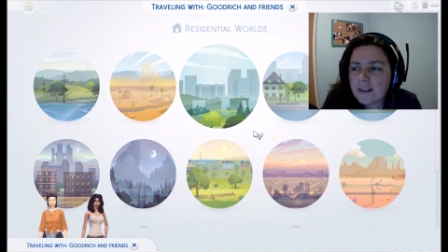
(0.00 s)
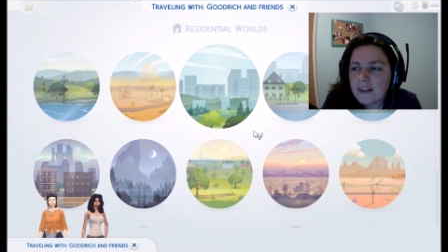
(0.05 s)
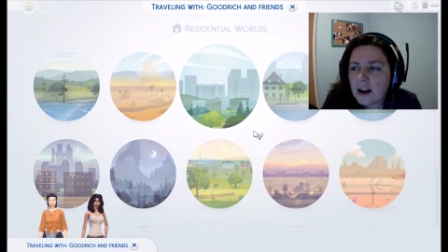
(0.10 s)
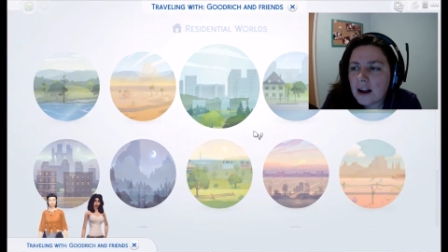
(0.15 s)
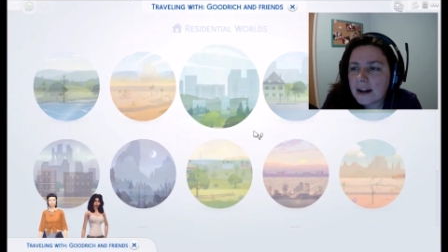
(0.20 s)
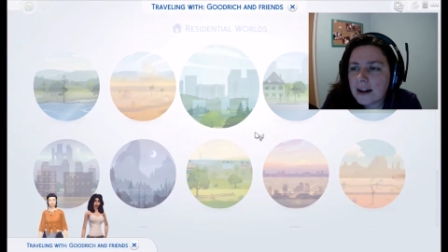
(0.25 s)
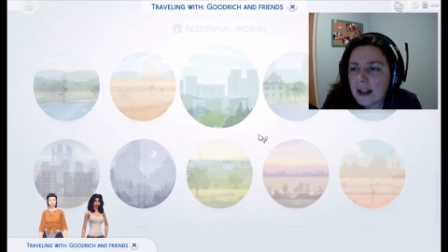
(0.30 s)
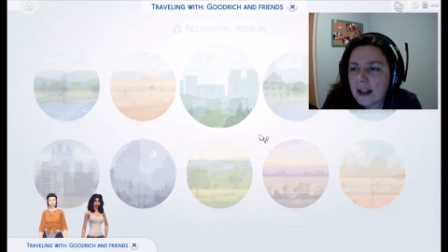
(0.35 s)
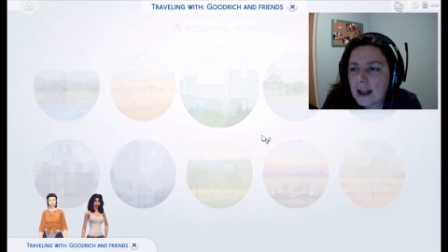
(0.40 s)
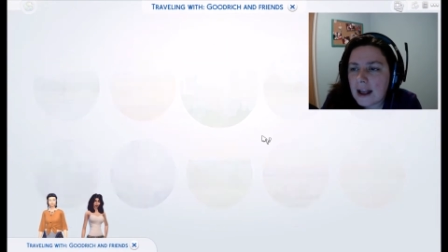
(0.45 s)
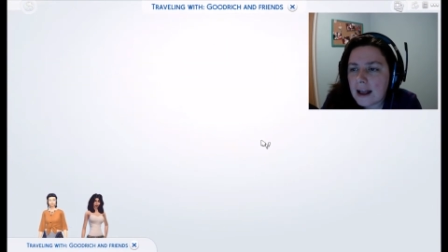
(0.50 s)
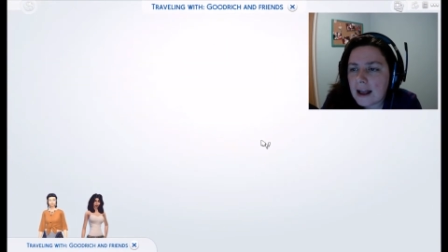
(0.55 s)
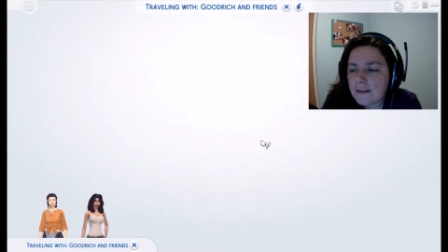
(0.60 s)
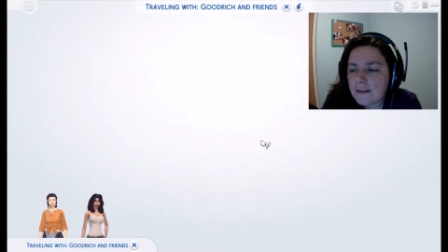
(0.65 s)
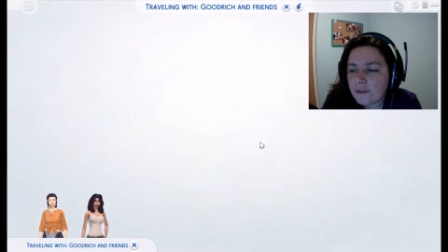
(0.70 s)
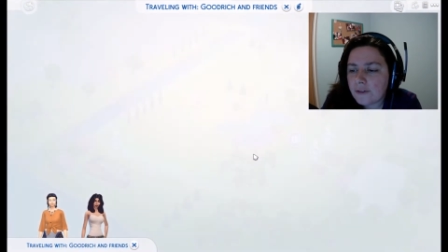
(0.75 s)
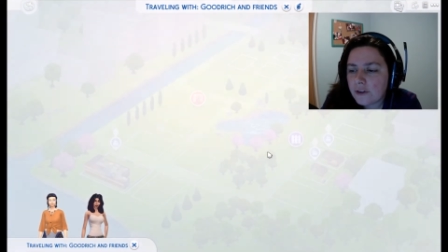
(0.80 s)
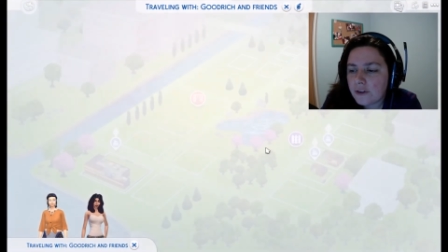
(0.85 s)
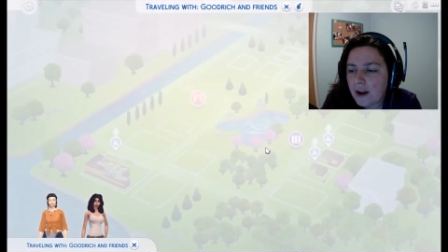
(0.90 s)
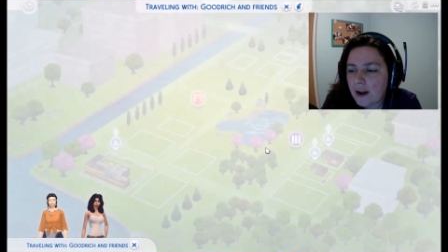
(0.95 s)
I
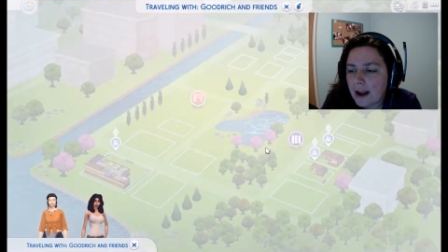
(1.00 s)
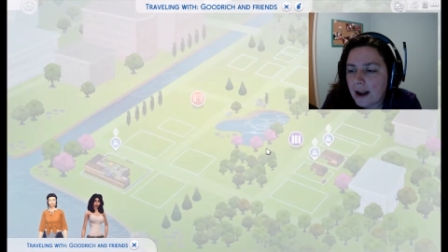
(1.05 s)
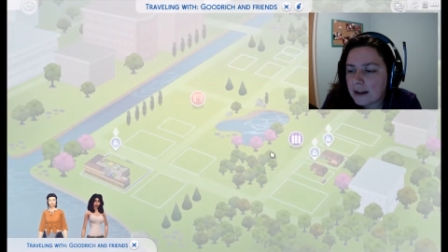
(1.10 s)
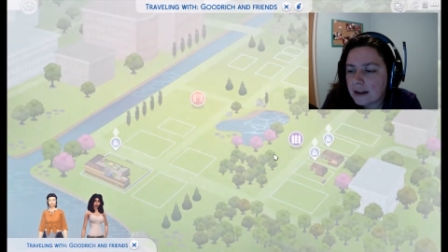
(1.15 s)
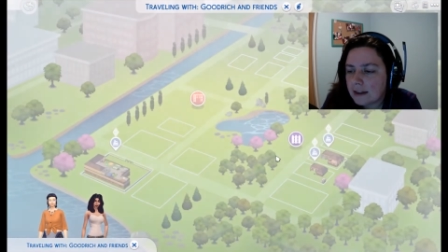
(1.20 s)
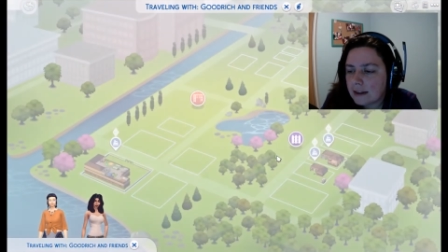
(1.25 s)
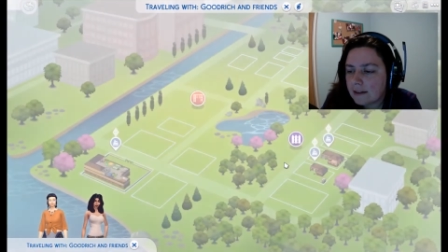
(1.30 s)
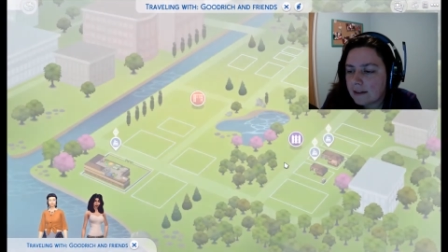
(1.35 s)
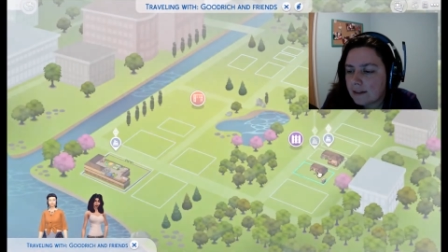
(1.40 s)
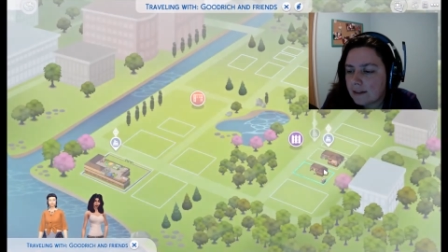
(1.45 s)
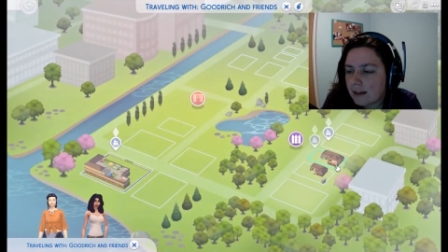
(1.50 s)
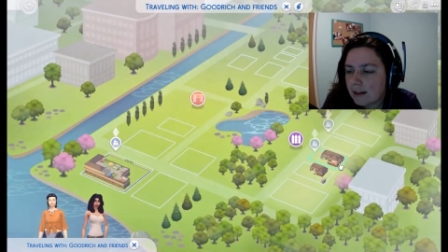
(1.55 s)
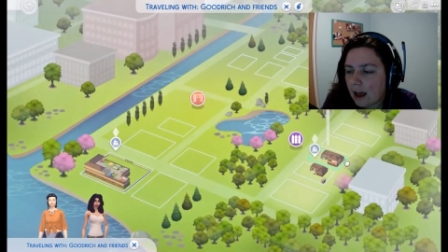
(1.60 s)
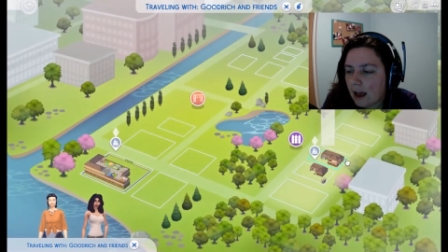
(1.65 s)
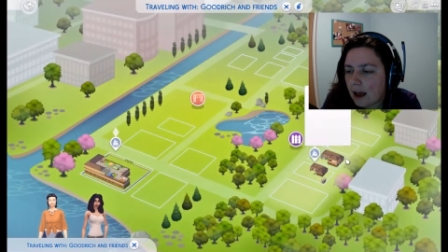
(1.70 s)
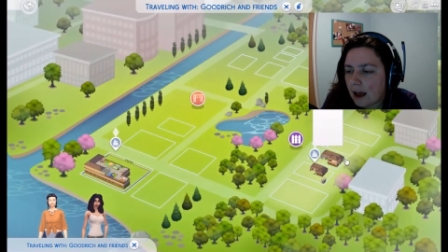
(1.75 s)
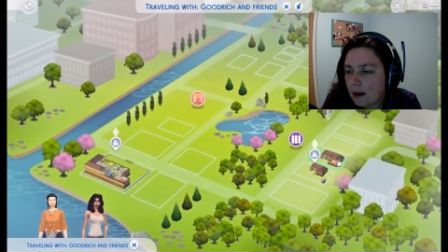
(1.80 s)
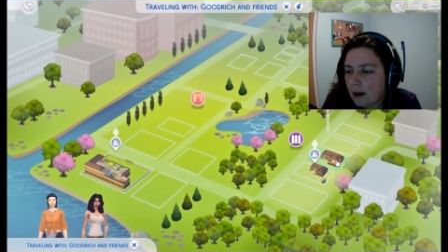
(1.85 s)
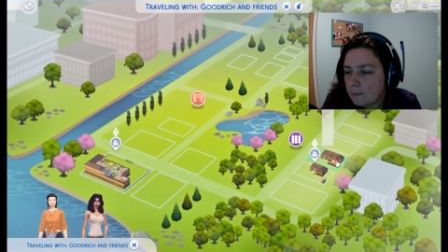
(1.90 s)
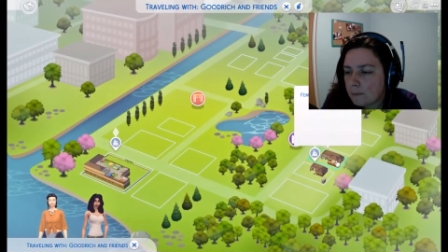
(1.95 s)
have created this
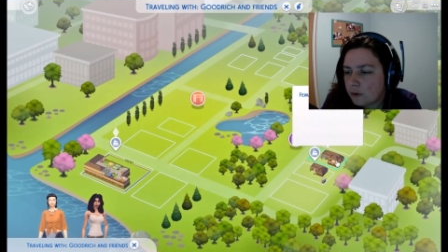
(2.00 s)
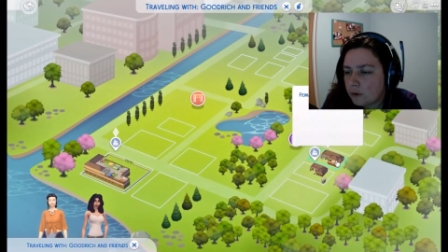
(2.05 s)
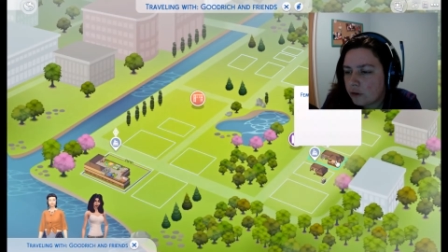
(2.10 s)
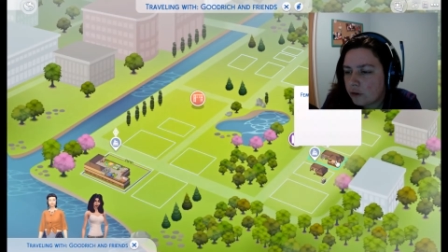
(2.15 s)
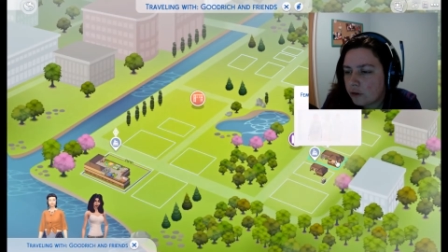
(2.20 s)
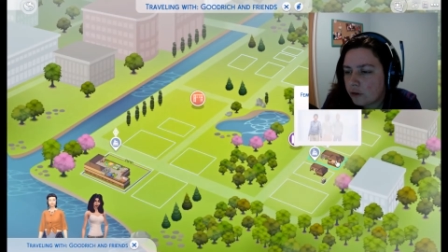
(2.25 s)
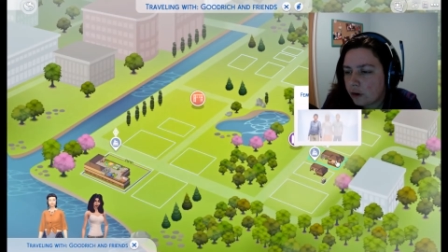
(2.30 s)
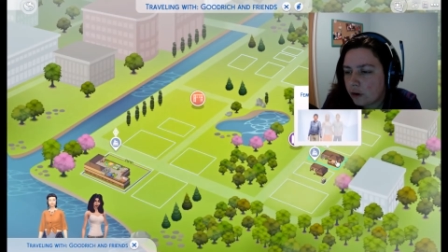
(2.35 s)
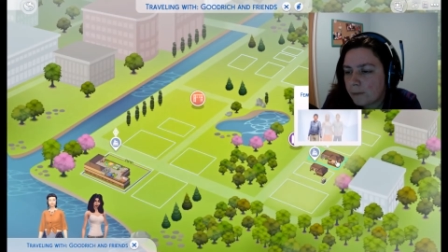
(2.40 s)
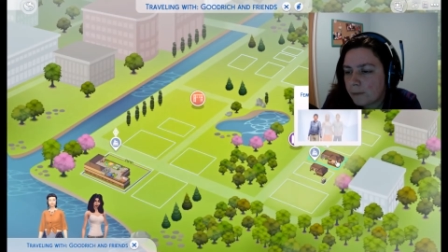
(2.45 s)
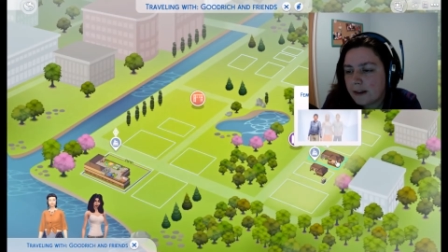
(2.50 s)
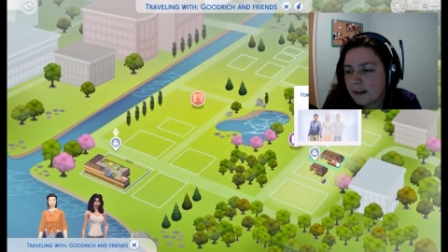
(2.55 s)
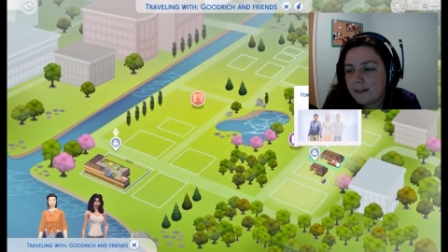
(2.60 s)
um, store